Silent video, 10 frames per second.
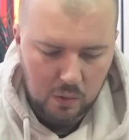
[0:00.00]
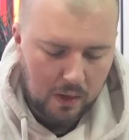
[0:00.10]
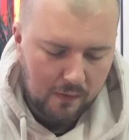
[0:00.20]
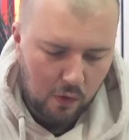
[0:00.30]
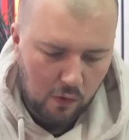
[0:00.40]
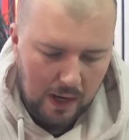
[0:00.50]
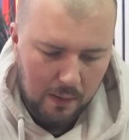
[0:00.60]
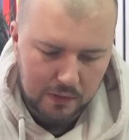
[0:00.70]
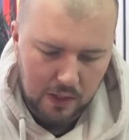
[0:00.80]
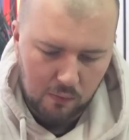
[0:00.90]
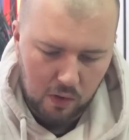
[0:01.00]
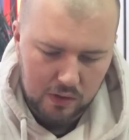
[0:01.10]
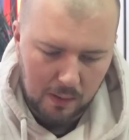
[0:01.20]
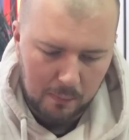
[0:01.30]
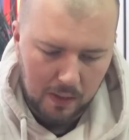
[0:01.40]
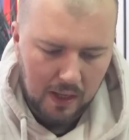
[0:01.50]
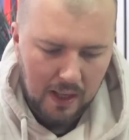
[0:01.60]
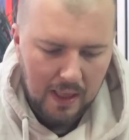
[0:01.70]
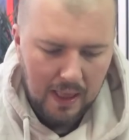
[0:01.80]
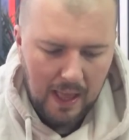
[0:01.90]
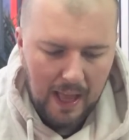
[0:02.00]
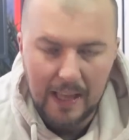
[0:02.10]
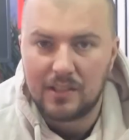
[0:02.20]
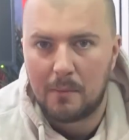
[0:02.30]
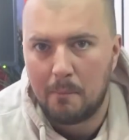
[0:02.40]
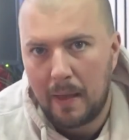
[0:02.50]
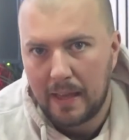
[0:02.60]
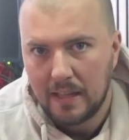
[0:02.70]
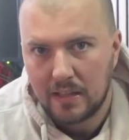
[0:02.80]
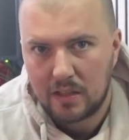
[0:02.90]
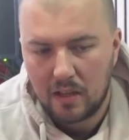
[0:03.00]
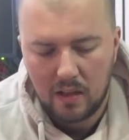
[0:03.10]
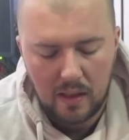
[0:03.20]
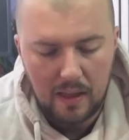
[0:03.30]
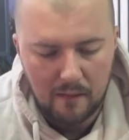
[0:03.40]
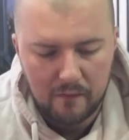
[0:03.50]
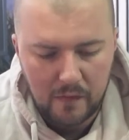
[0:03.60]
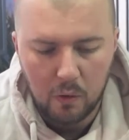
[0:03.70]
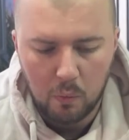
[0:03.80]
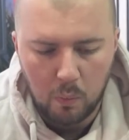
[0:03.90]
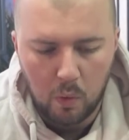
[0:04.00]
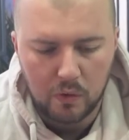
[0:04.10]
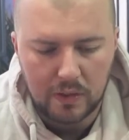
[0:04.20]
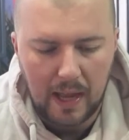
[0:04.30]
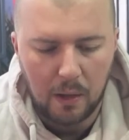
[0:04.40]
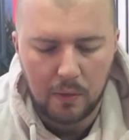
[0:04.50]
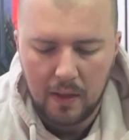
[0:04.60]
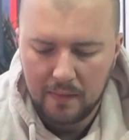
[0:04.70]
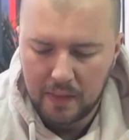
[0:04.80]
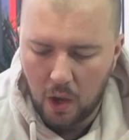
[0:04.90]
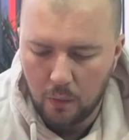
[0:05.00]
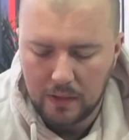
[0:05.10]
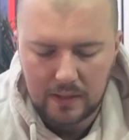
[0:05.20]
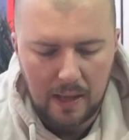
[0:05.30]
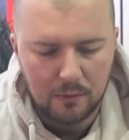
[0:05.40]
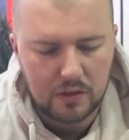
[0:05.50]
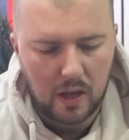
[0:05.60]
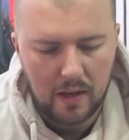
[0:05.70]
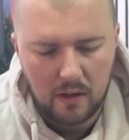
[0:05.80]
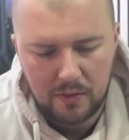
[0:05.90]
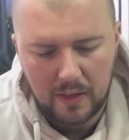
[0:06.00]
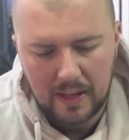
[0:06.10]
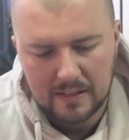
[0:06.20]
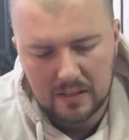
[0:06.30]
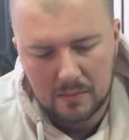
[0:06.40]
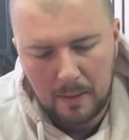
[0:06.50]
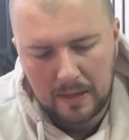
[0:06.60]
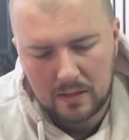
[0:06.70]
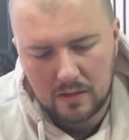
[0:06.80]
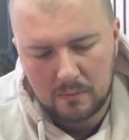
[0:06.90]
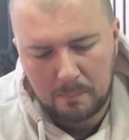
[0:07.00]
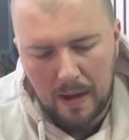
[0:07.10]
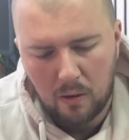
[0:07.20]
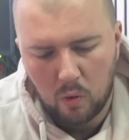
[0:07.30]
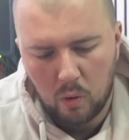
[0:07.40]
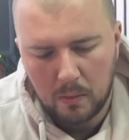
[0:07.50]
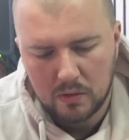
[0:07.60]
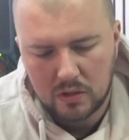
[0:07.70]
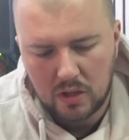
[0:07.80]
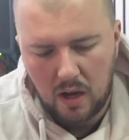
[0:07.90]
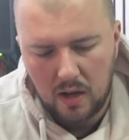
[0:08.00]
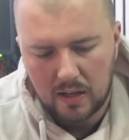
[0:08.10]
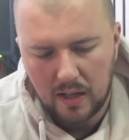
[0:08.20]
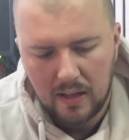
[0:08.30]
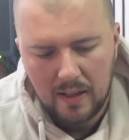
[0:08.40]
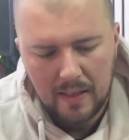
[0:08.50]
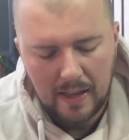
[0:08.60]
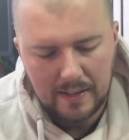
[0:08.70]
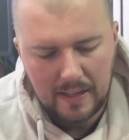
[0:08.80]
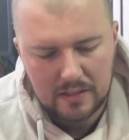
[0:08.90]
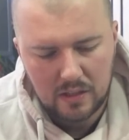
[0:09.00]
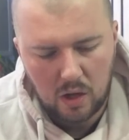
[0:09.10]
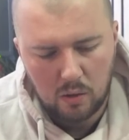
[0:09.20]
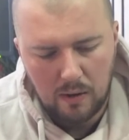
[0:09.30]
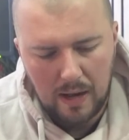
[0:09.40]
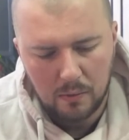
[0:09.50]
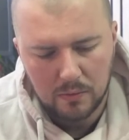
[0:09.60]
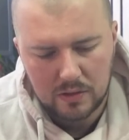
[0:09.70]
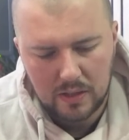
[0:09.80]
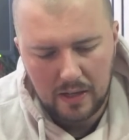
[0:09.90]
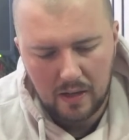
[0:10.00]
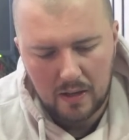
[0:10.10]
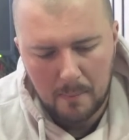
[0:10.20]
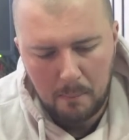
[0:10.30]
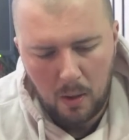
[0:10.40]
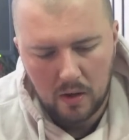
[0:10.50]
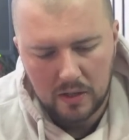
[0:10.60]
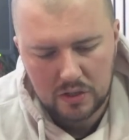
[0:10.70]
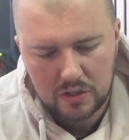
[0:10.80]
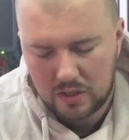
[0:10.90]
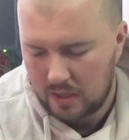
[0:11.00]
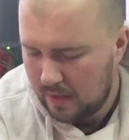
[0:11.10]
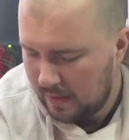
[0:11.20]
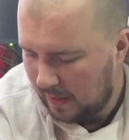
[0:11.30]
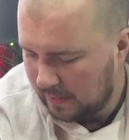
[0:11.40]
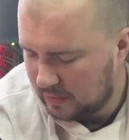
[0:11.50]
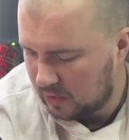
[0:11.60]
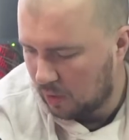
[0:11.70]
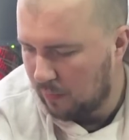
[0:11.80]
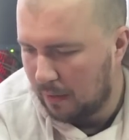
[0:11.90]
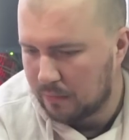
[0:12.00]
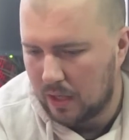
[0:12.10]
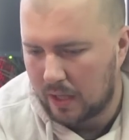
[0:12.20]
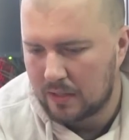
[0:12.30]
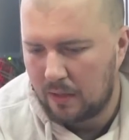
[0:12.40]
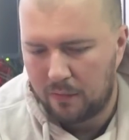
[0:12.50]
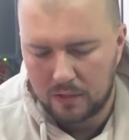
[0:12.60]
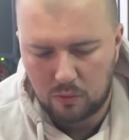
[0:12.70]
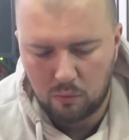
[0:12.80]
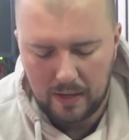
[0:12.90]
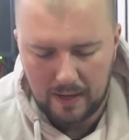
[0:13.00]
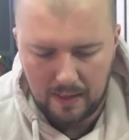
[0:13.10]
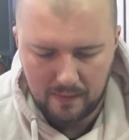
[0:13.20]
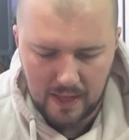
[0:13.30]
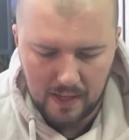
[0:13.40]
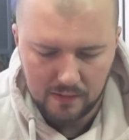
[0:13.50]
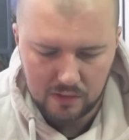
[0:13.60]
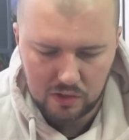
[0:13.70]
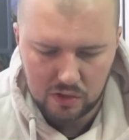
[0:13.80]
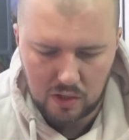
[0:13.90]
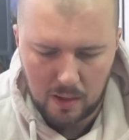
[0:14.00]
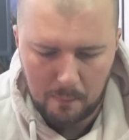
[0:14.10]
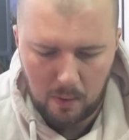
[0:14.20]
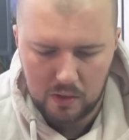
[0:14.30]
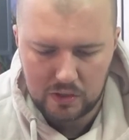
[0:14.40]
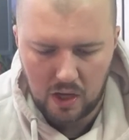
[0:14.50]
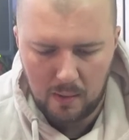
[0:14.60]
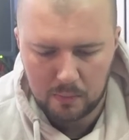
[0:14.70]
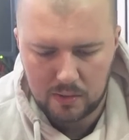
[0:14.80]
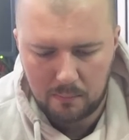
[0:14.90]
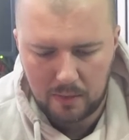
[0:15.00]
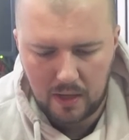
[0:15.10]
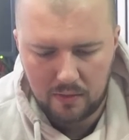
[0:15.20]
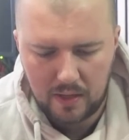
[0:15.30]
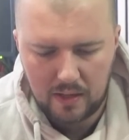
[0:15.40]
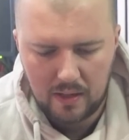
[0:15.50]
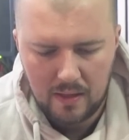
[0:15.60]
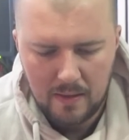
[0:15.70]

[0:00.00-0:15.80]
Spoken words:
24 hours in a rock tumbler has made it feel worn down. The only downside, I think, is it's made the barrel almost darker. It needs to go round in like a polished. It needs to go round in like a different grit at the ends, just like polish it up or something, I think.